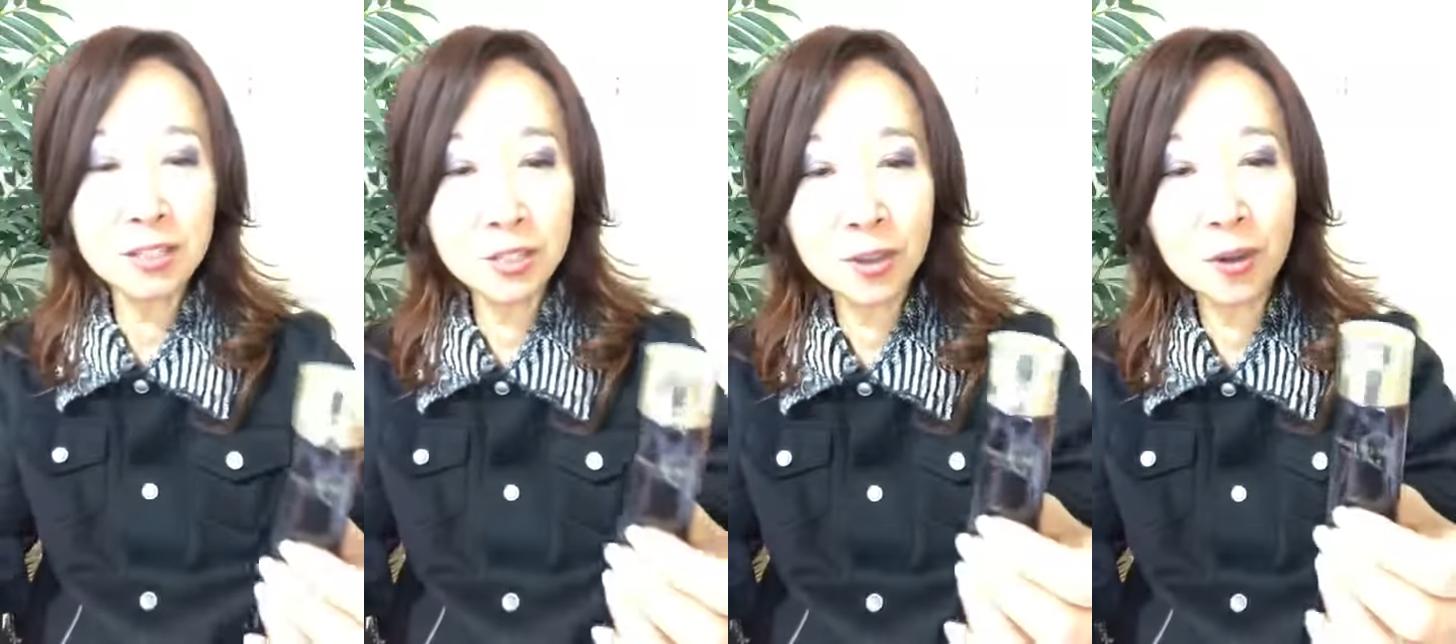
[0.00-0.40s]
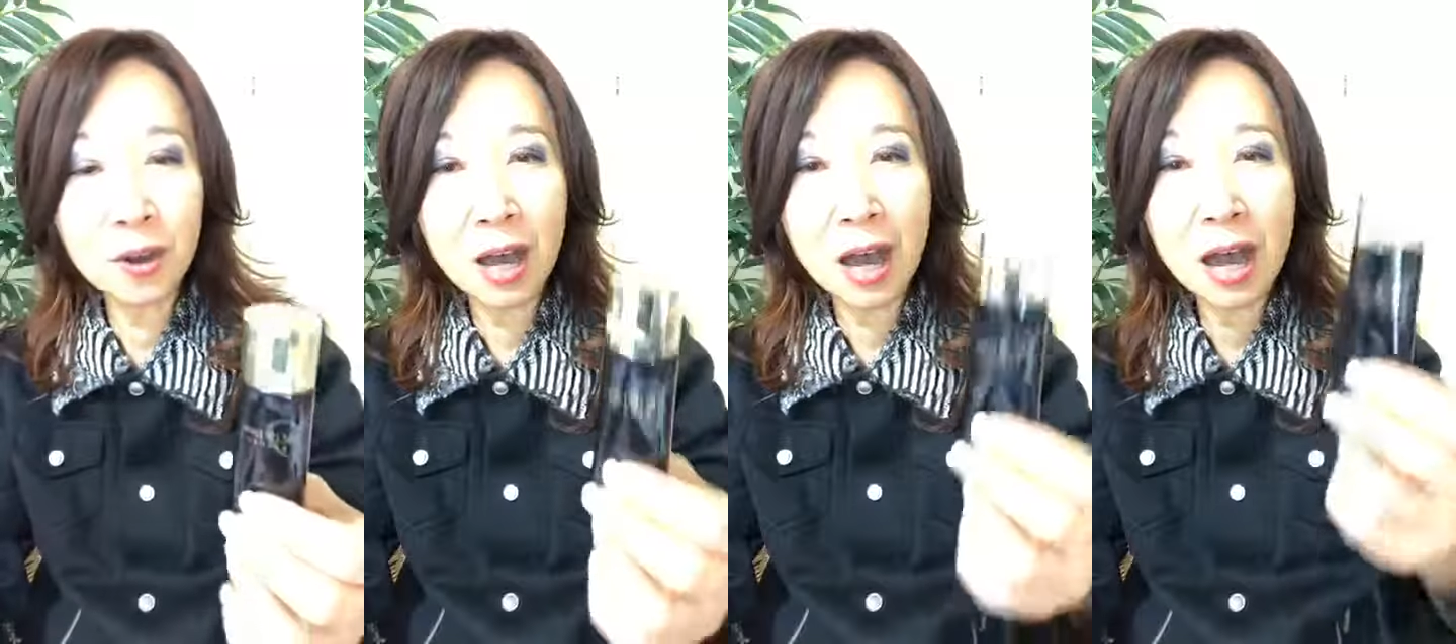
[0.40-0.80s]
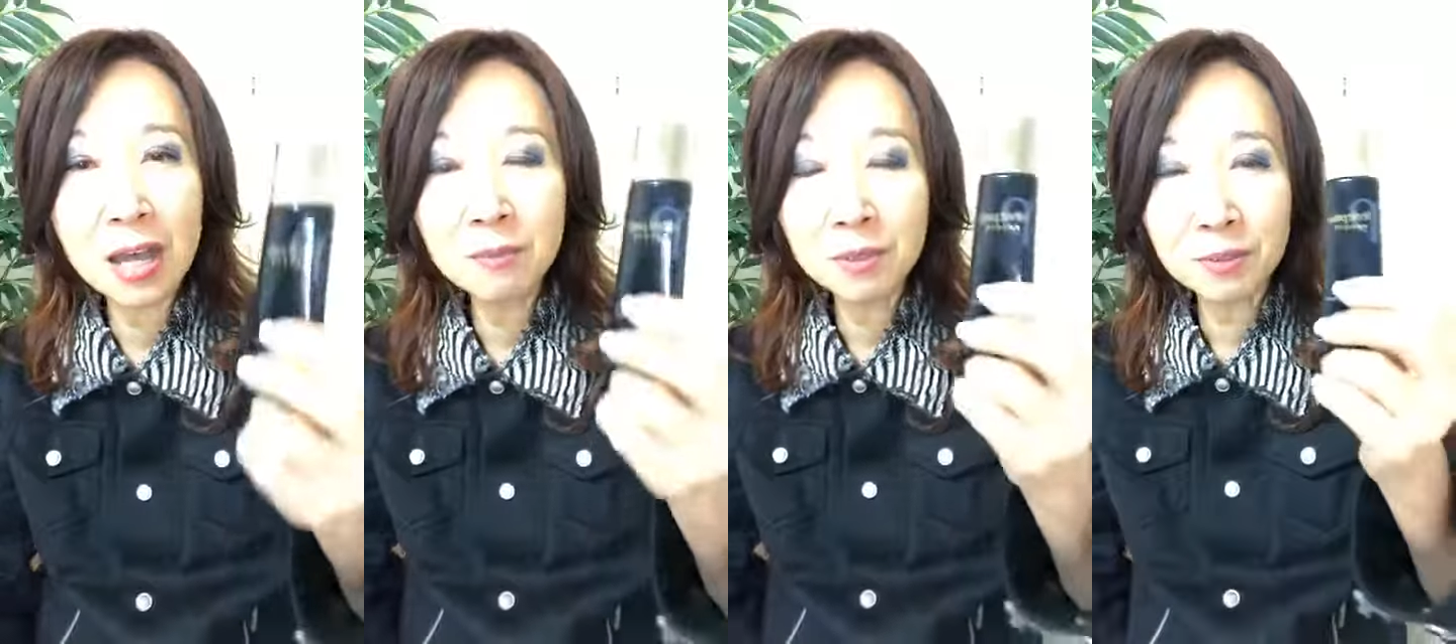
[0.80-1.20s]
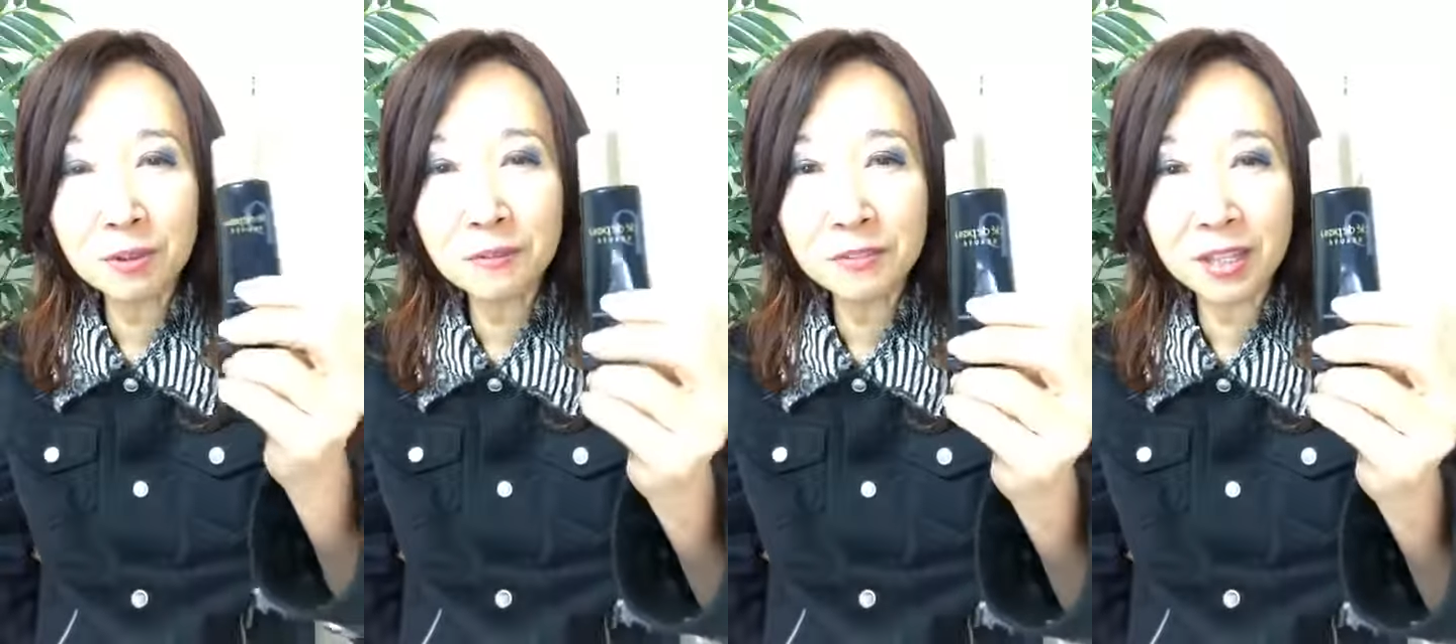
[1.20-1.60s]
So I'm
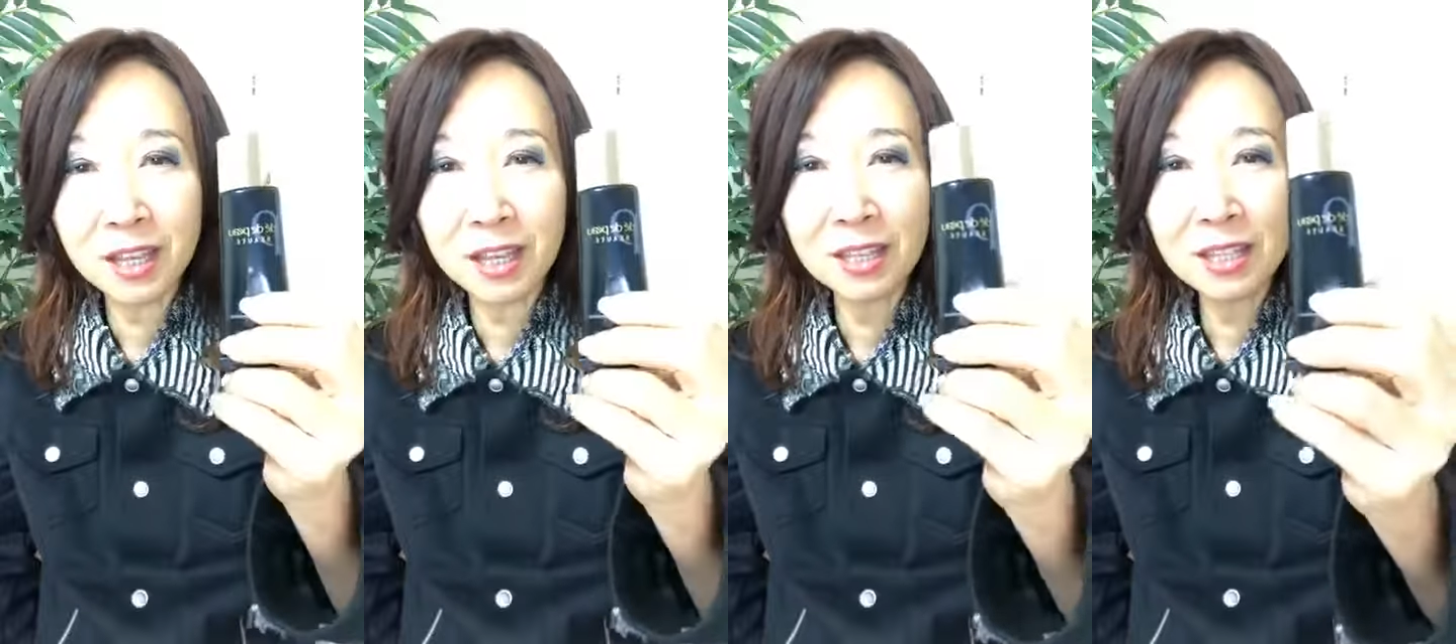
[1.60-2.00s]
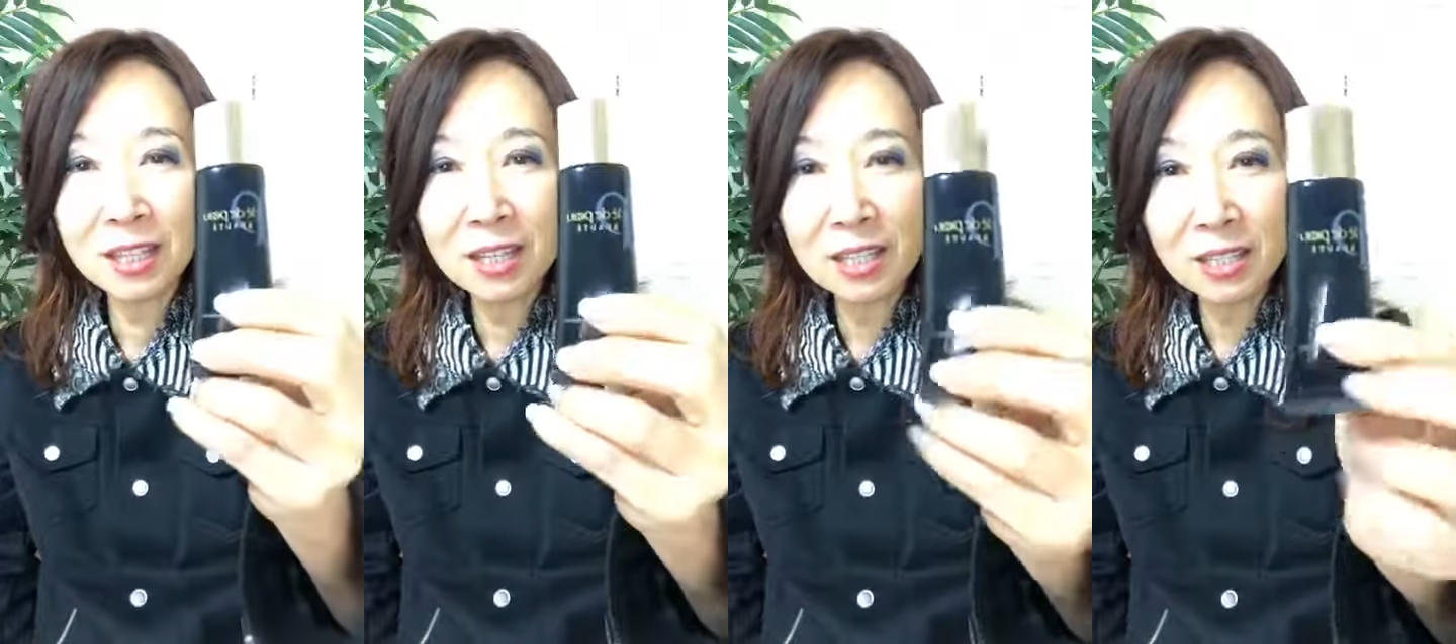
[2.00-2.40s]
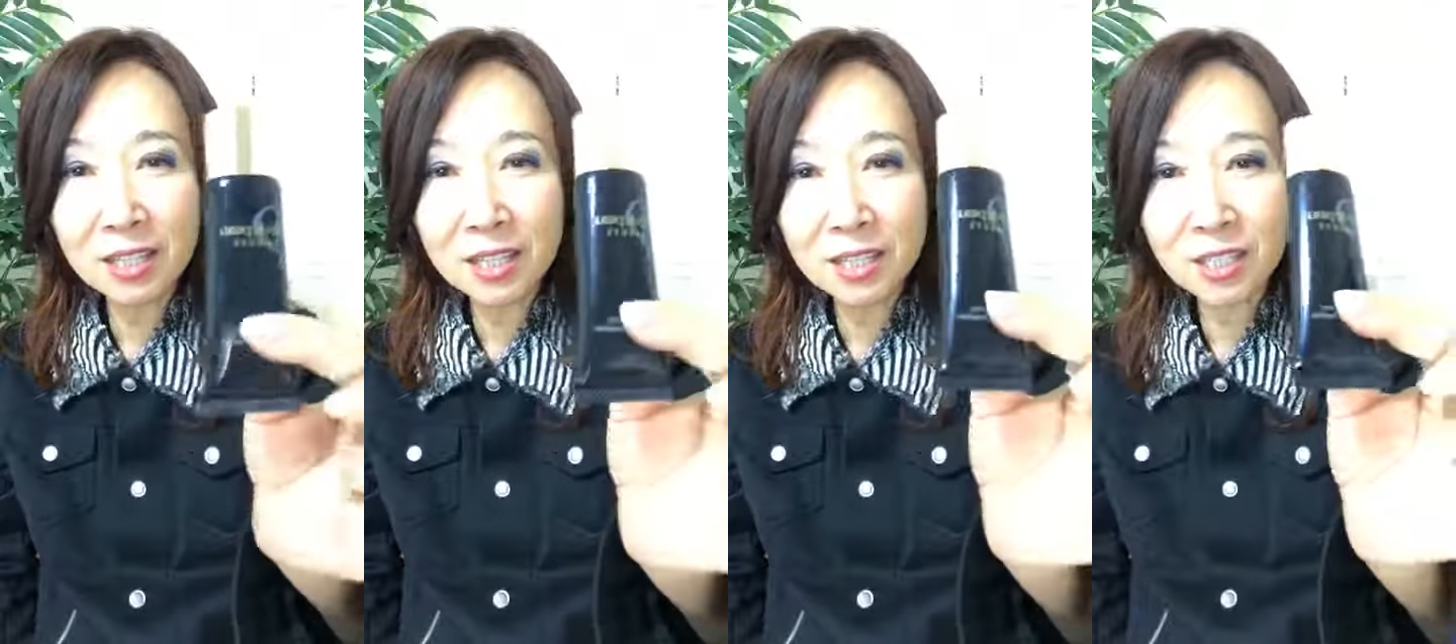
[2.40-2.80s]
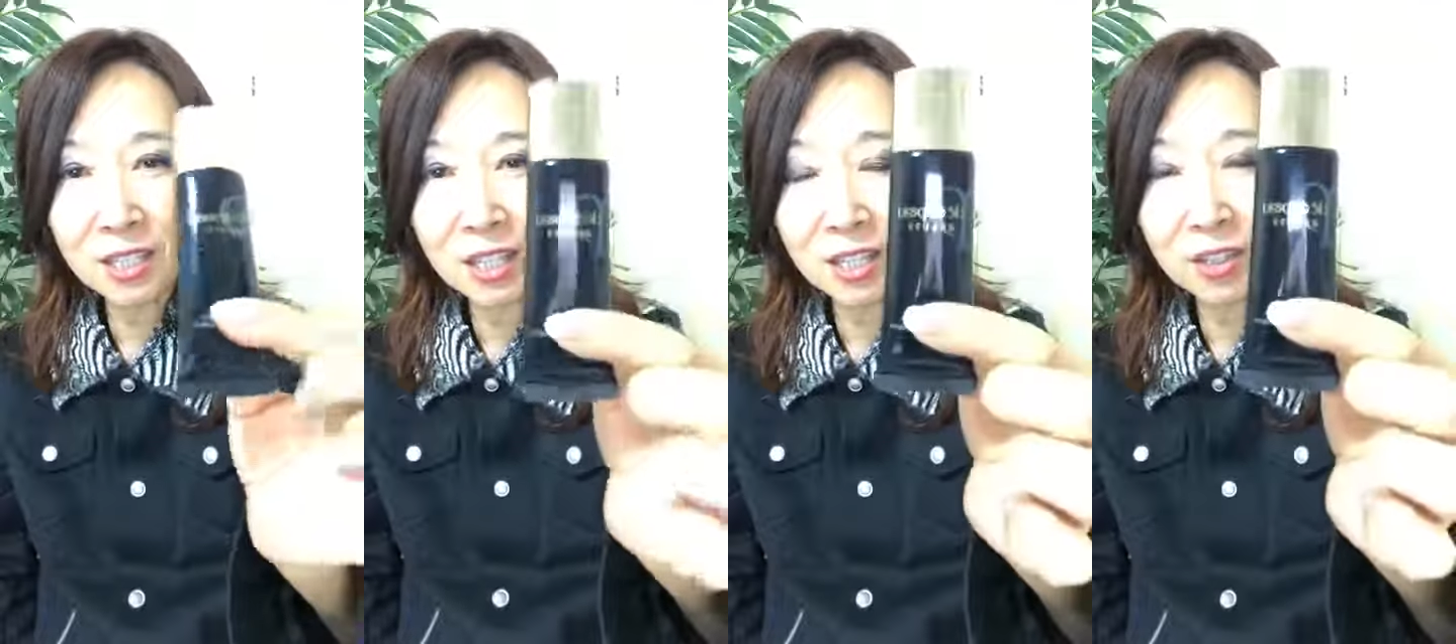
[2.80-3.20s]
confident this,